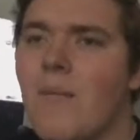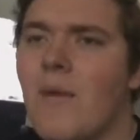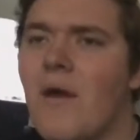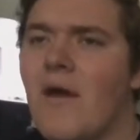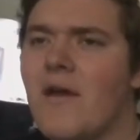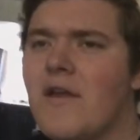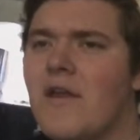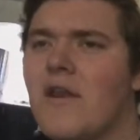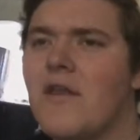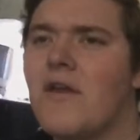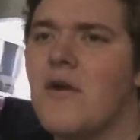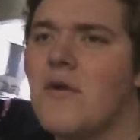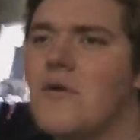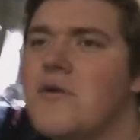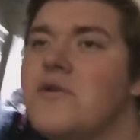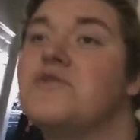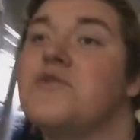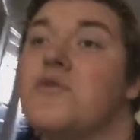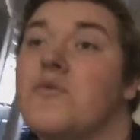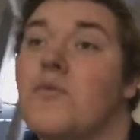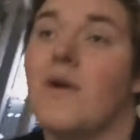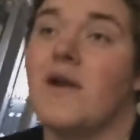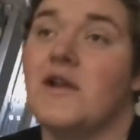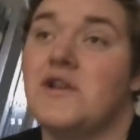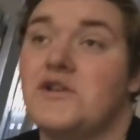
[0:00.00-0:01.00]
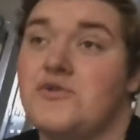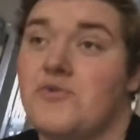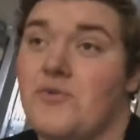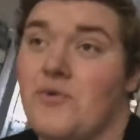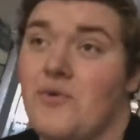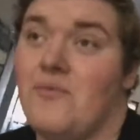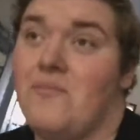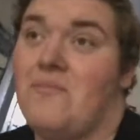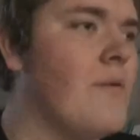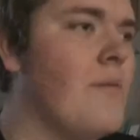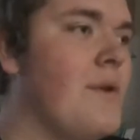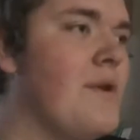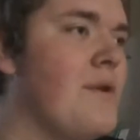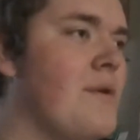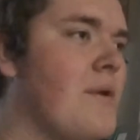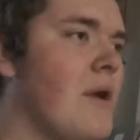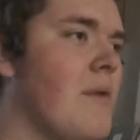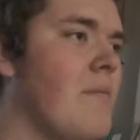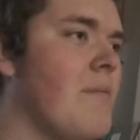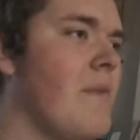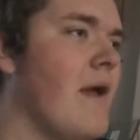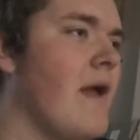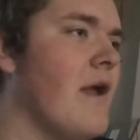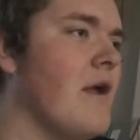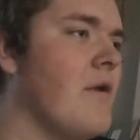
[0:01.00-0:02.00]
I'm uh, gonna go use the restroom. When you
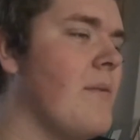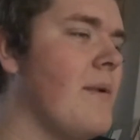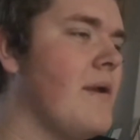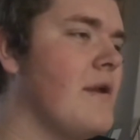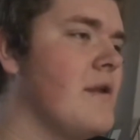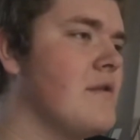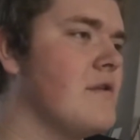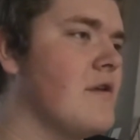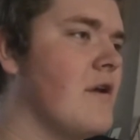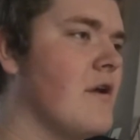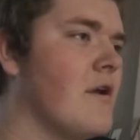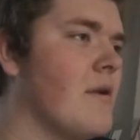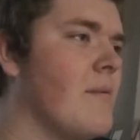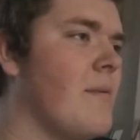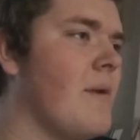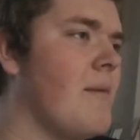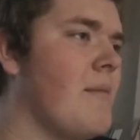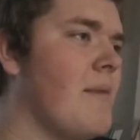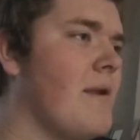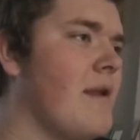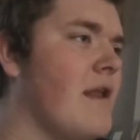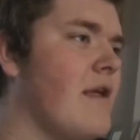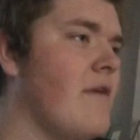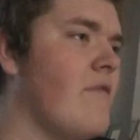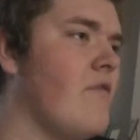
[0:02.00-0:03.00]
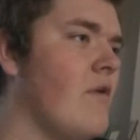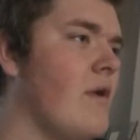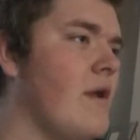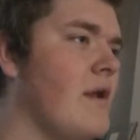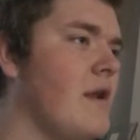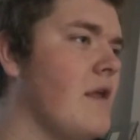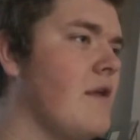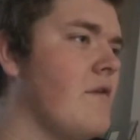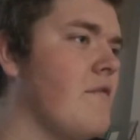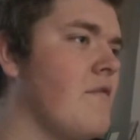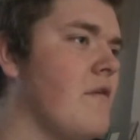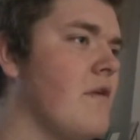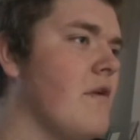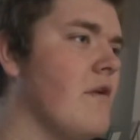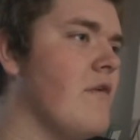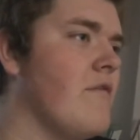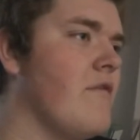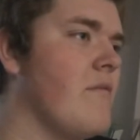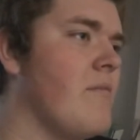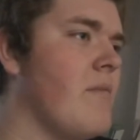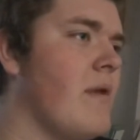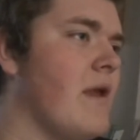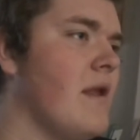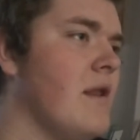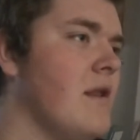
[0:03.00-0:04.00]
come back, we can talk about my never-ending fear
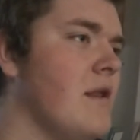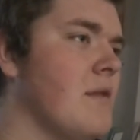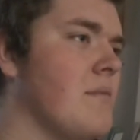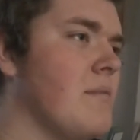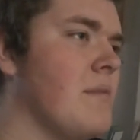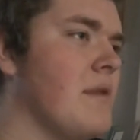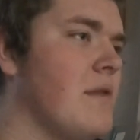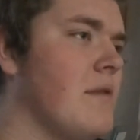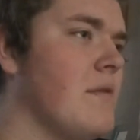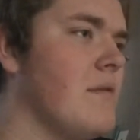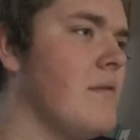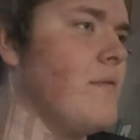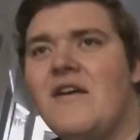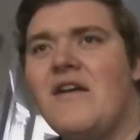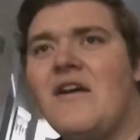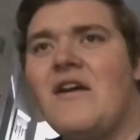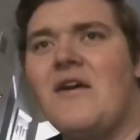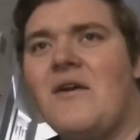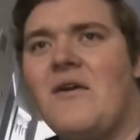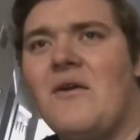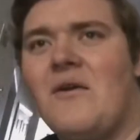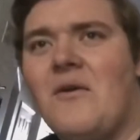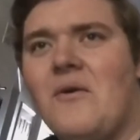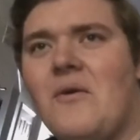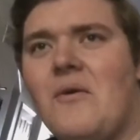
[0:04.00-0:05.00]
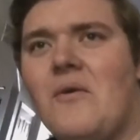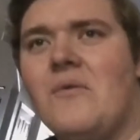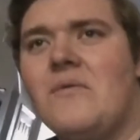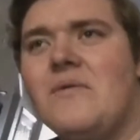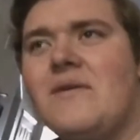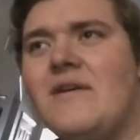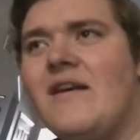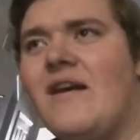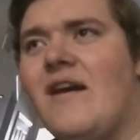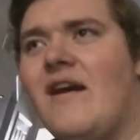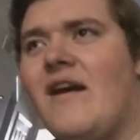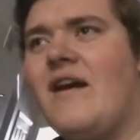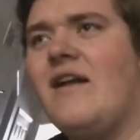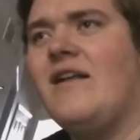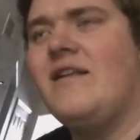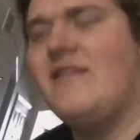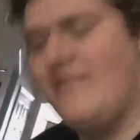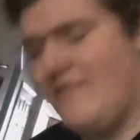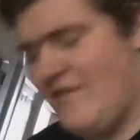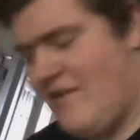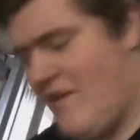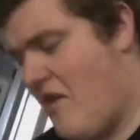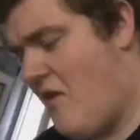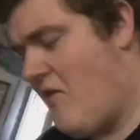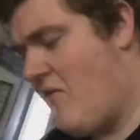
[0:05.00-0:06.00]
of abandonment. Oh, God.
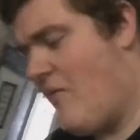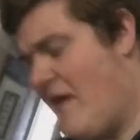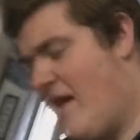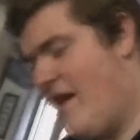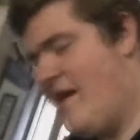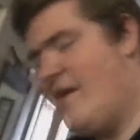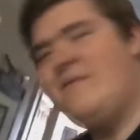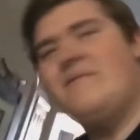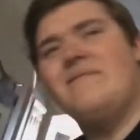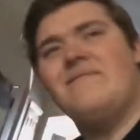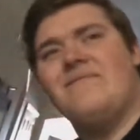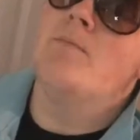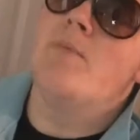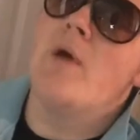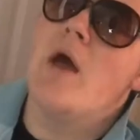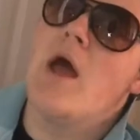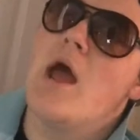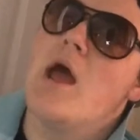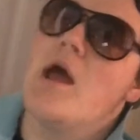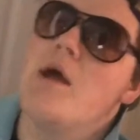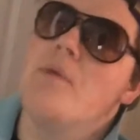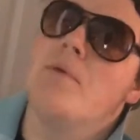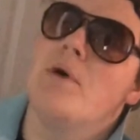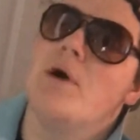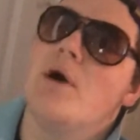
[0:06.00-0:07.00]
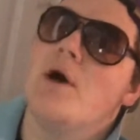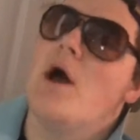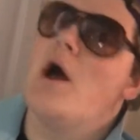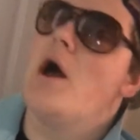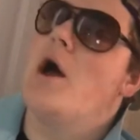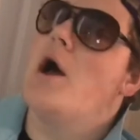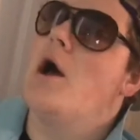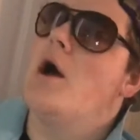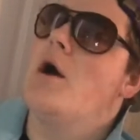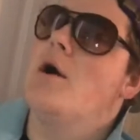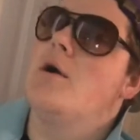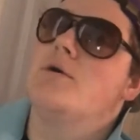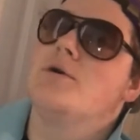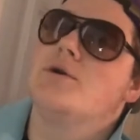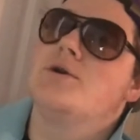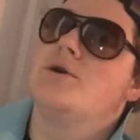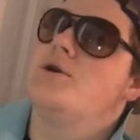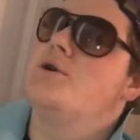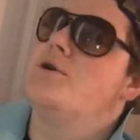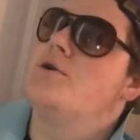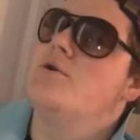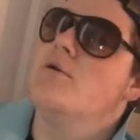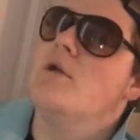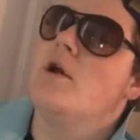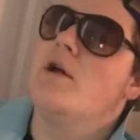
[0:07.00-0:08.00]
All right. Babe, uh,
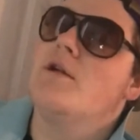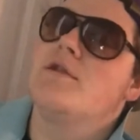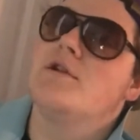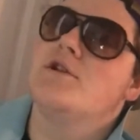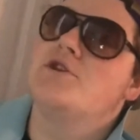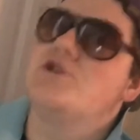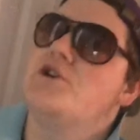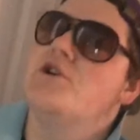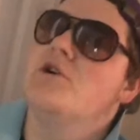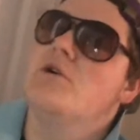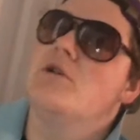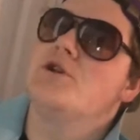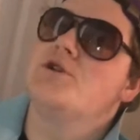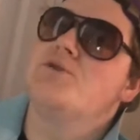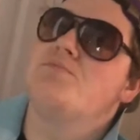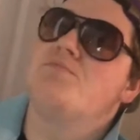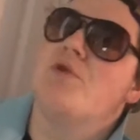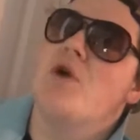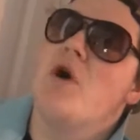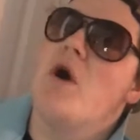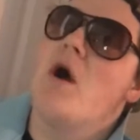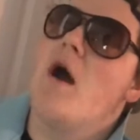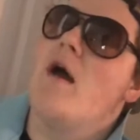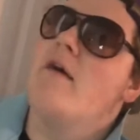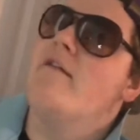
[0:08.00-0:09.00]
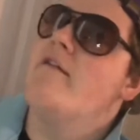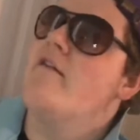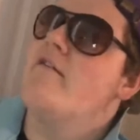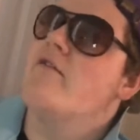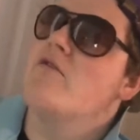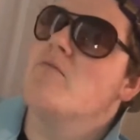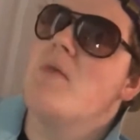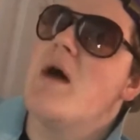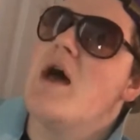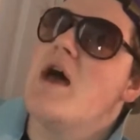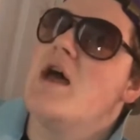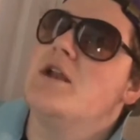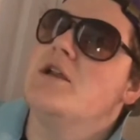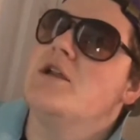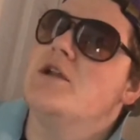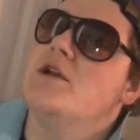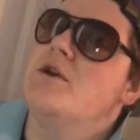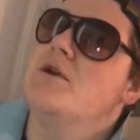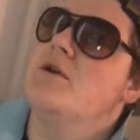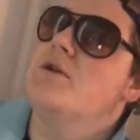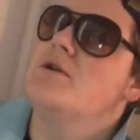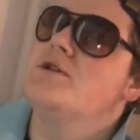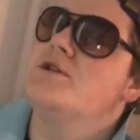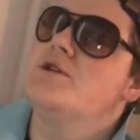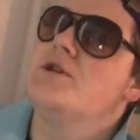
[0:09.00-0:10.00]
you're like the chillest bro I've ever met,
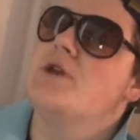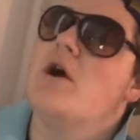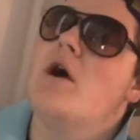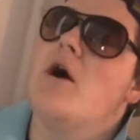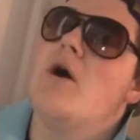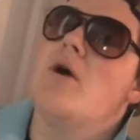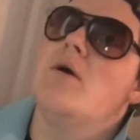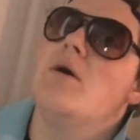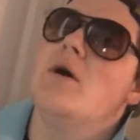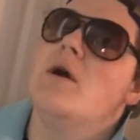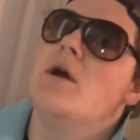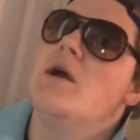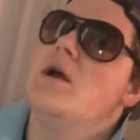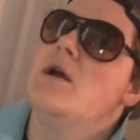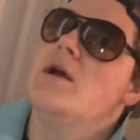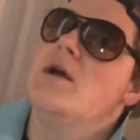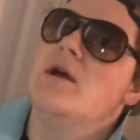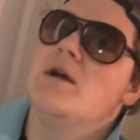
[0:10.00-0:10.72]
dude, so